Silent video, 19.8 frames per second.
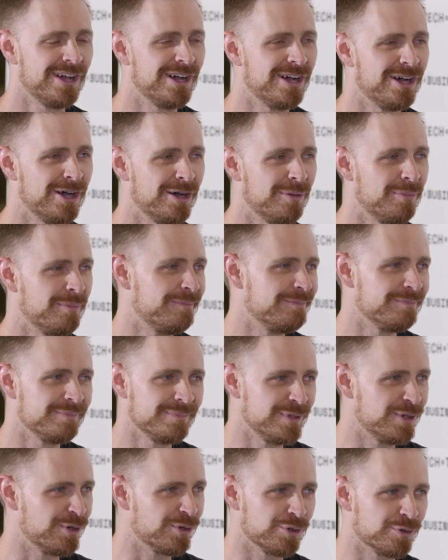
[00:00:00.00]
Um,
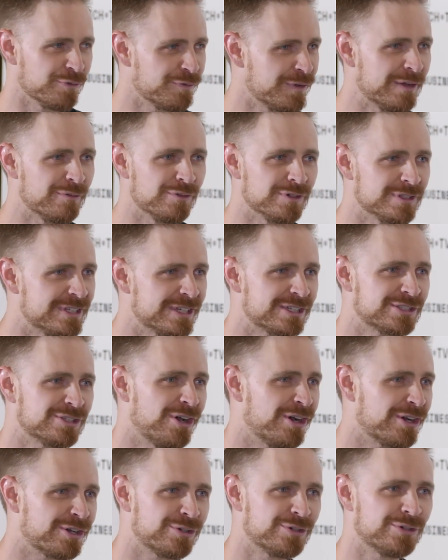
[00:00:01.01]
you know, your favorite
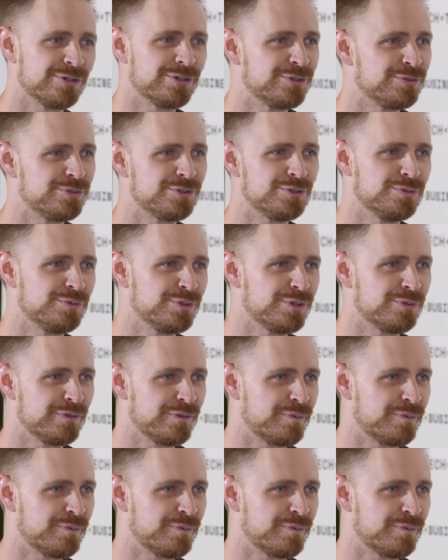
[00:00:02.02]
TikToker or YouTuber,